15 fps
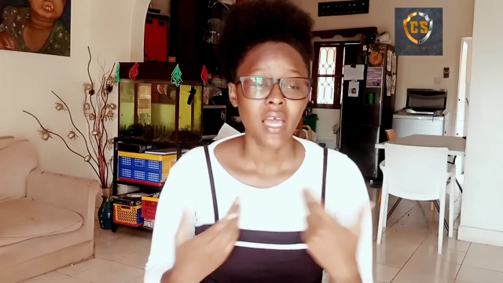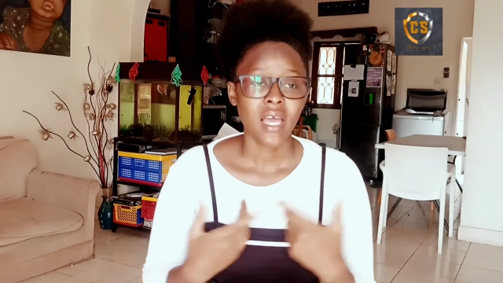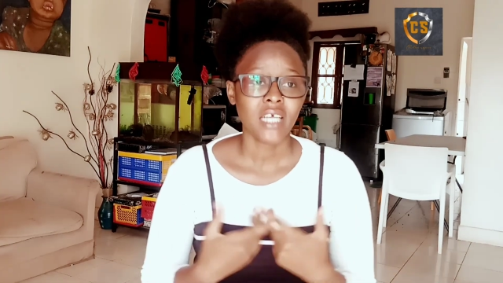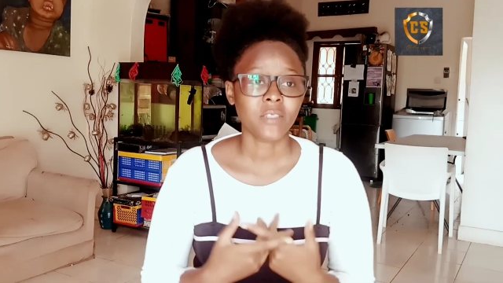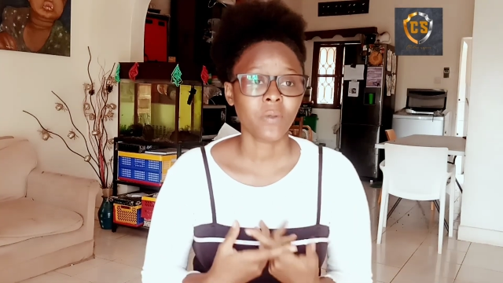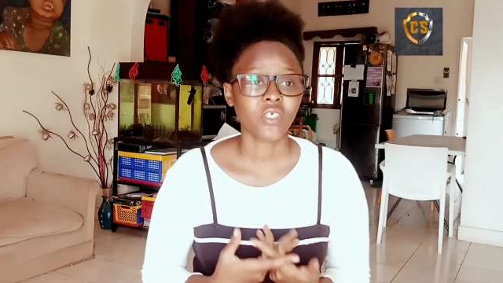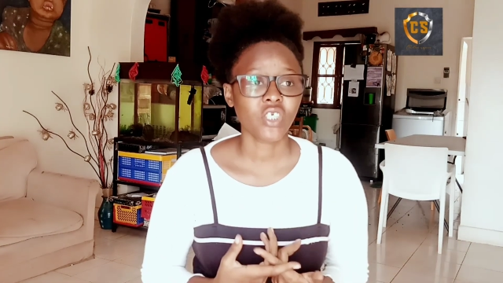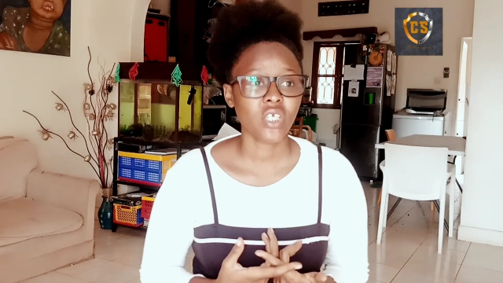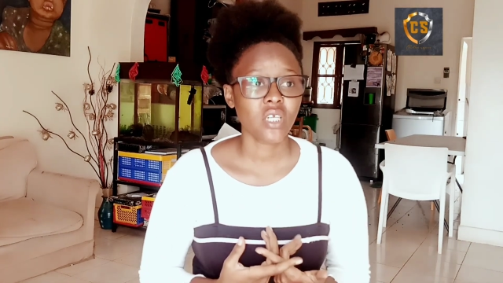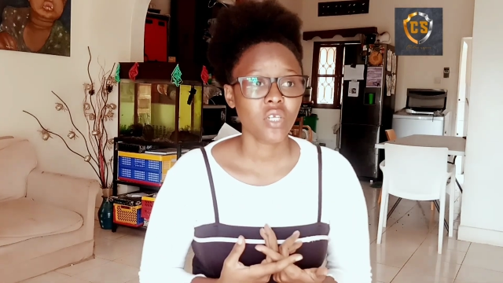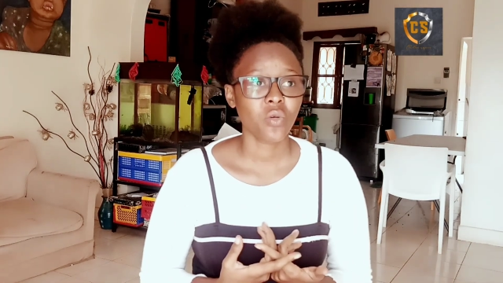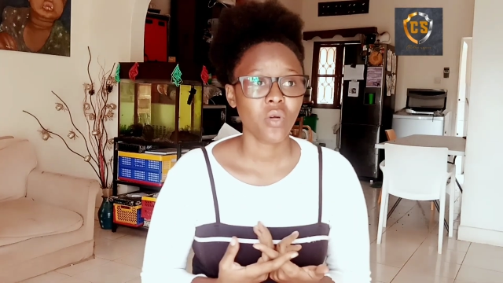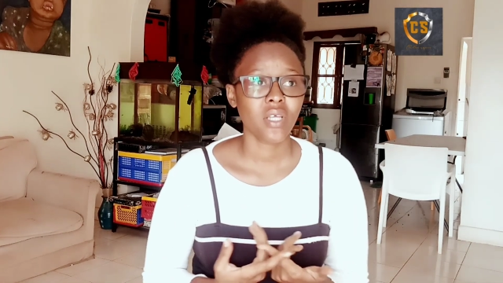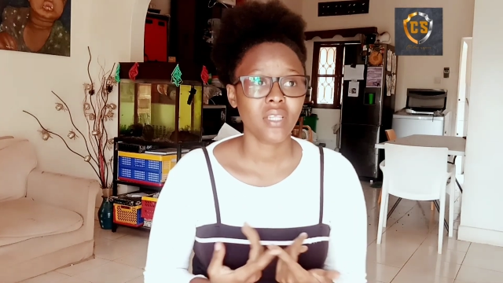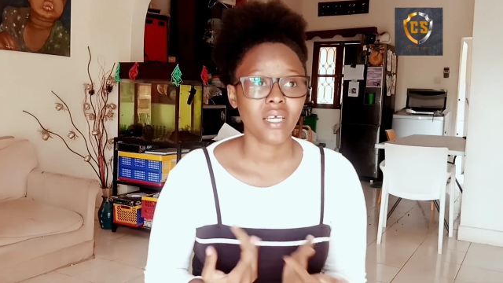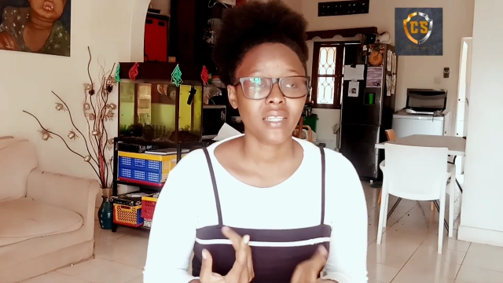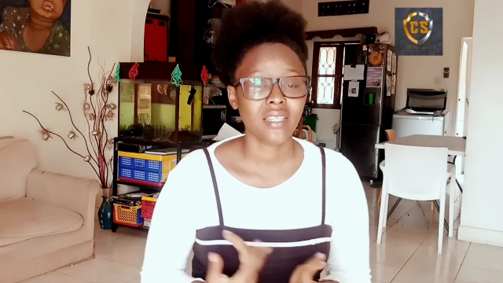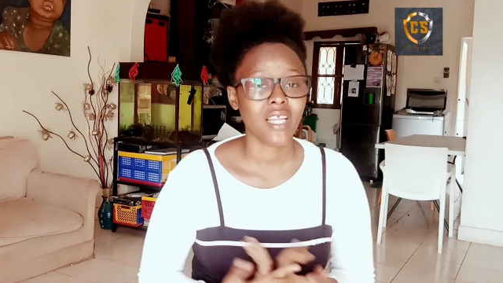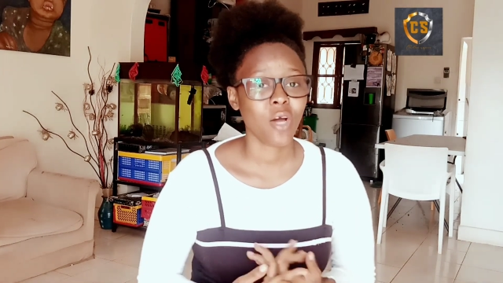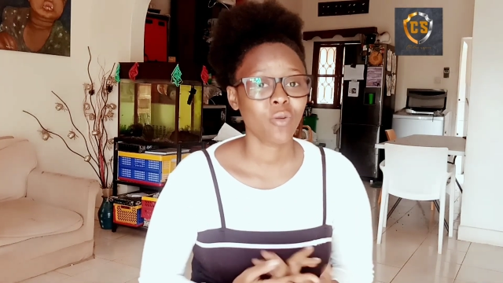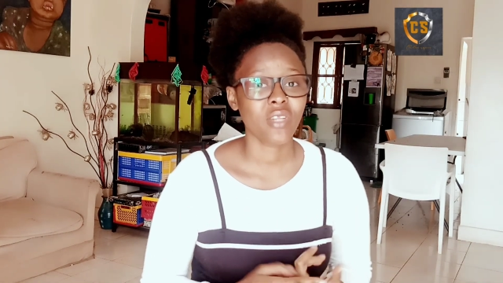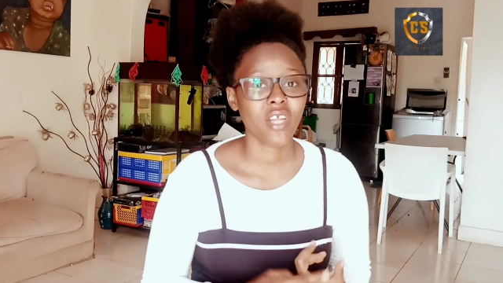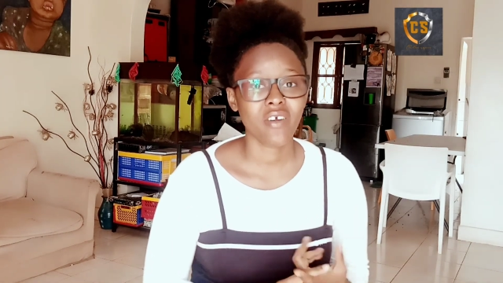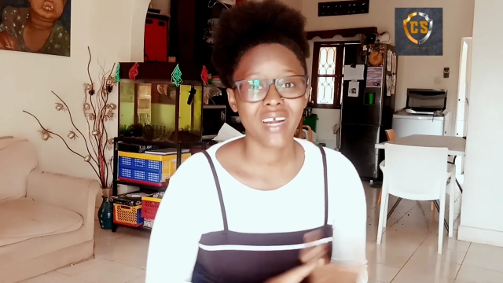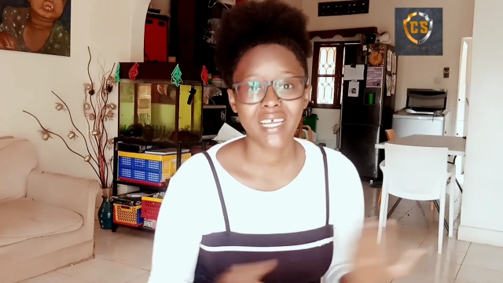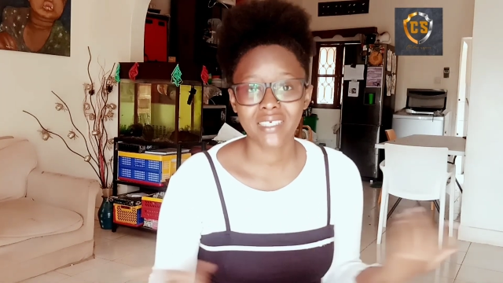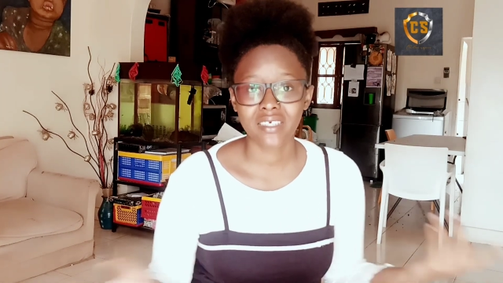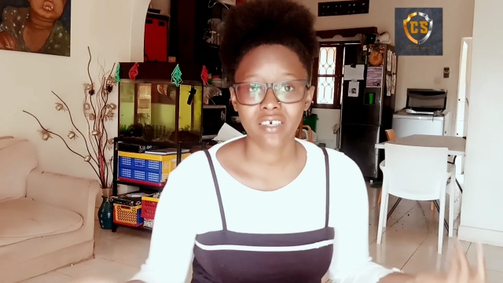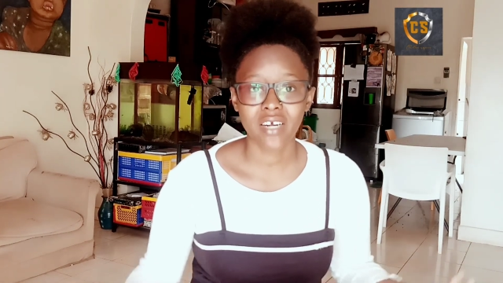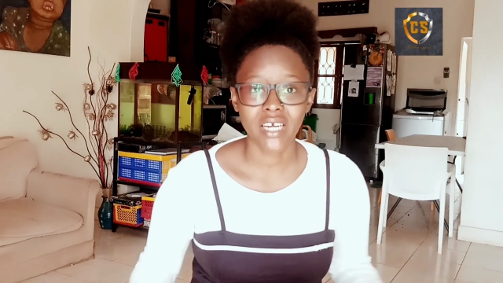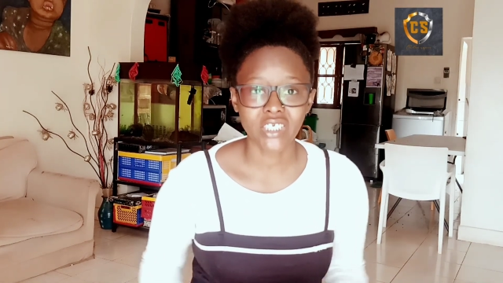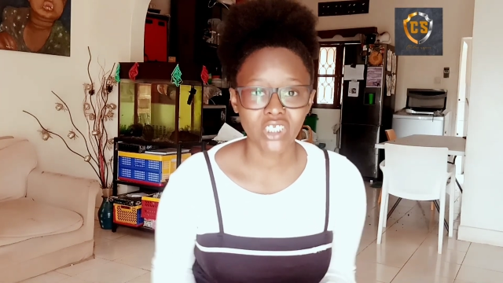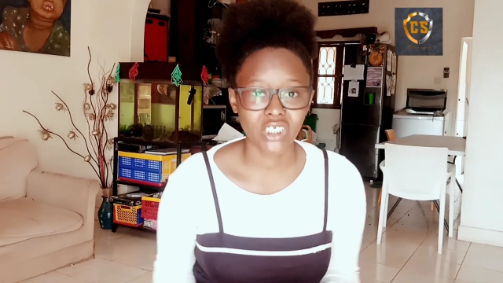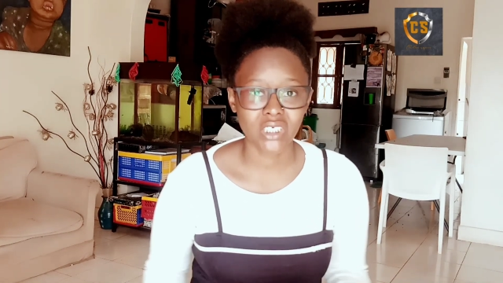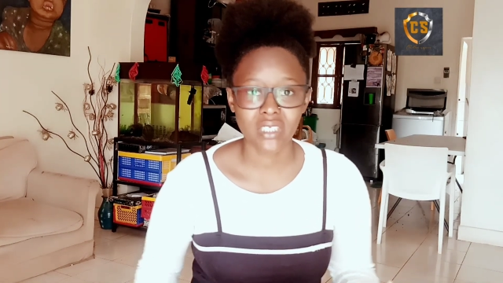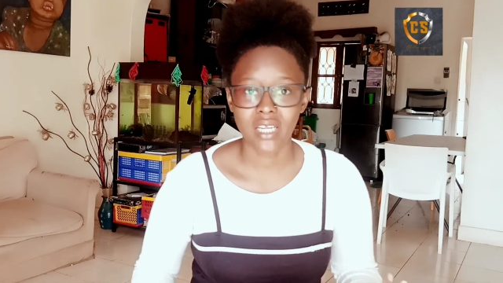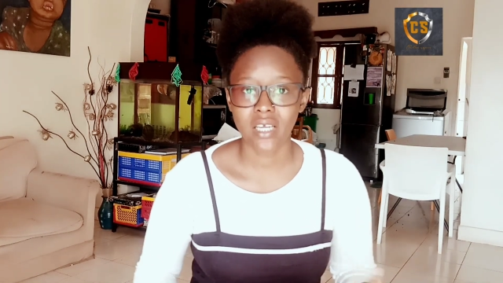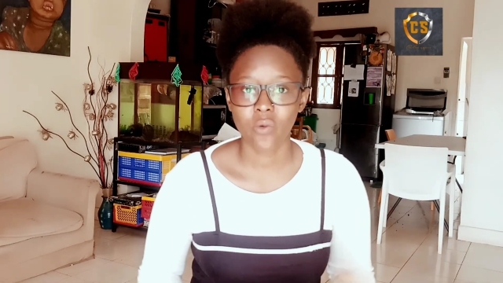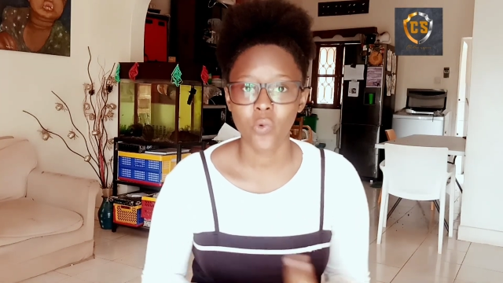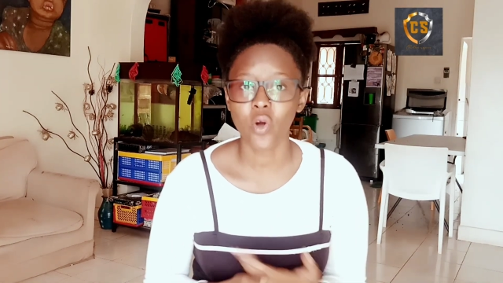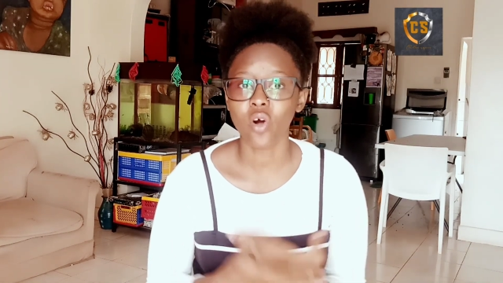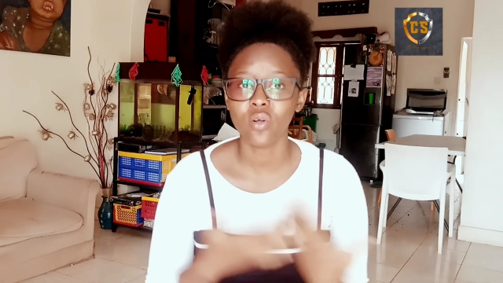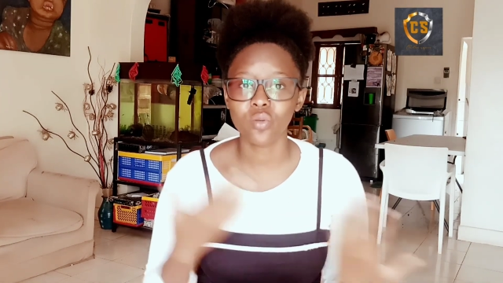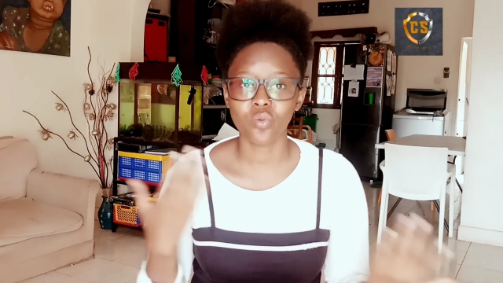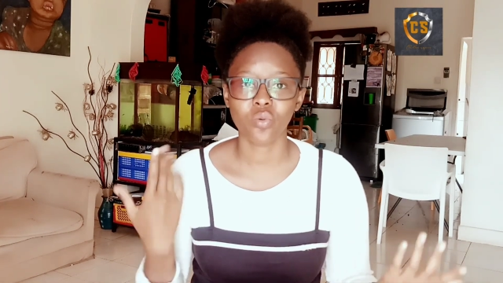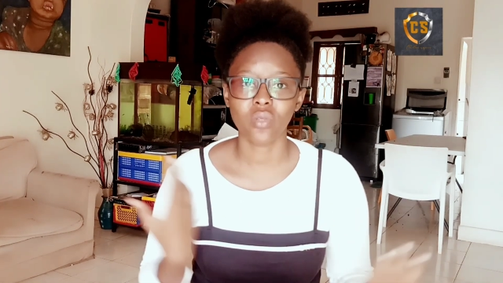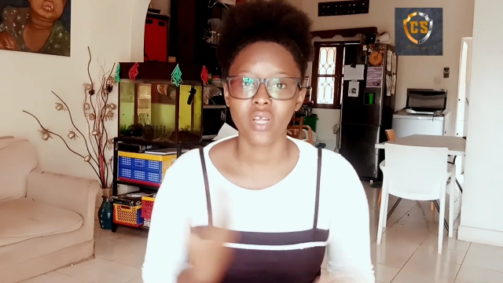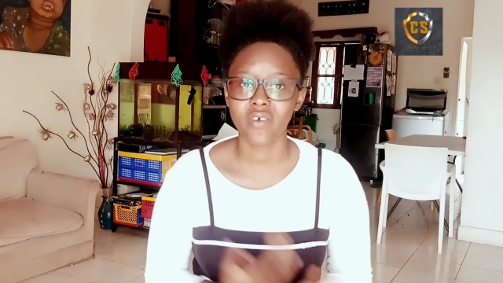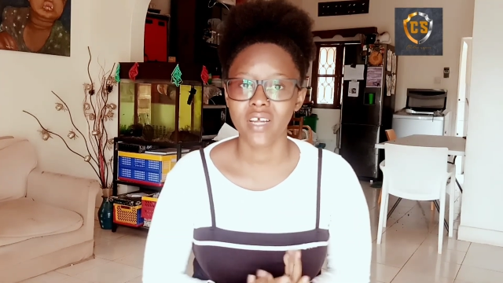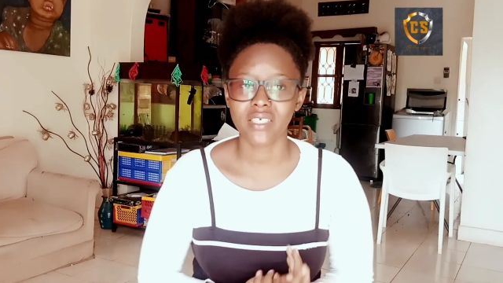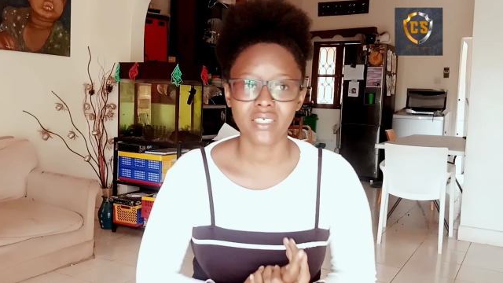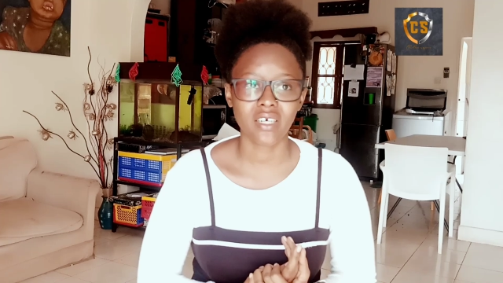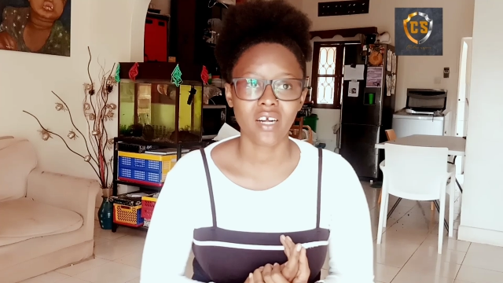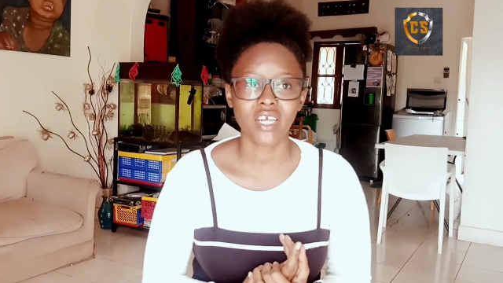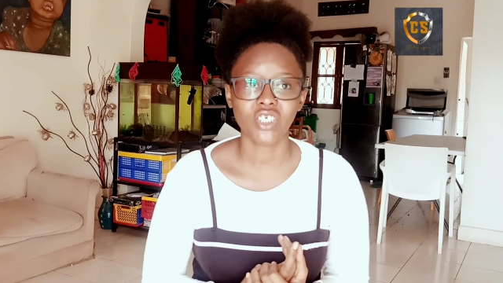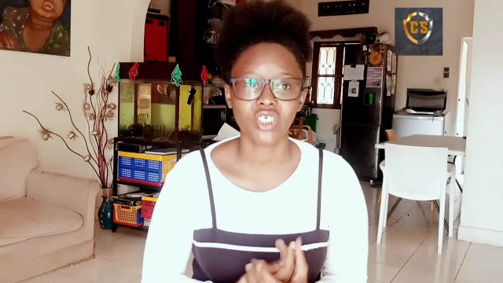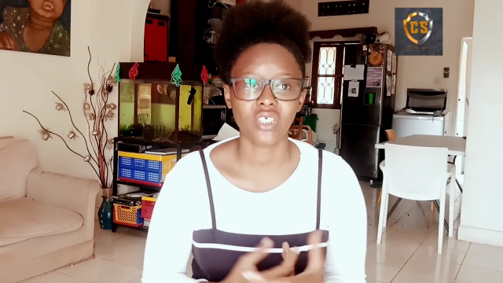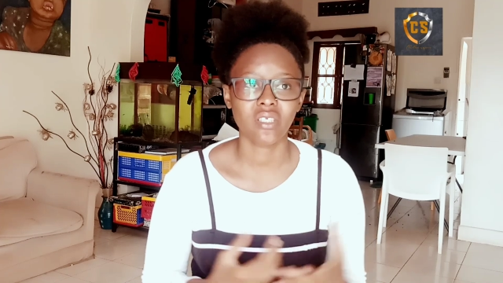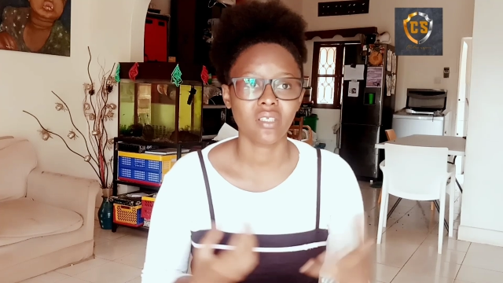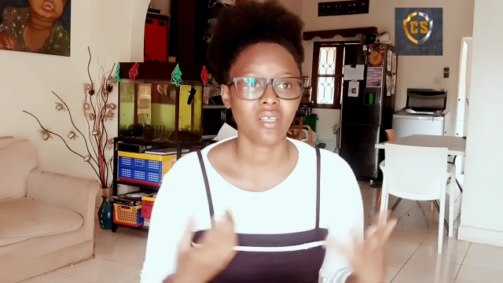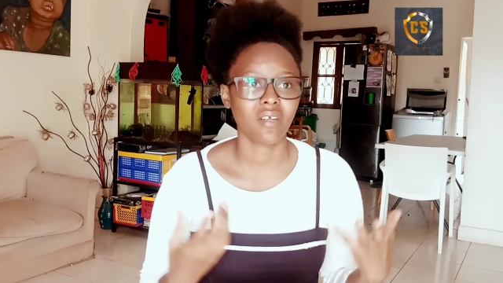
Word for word: especially knowing that now Naira is crashing. Like we all know, Naira is crashing.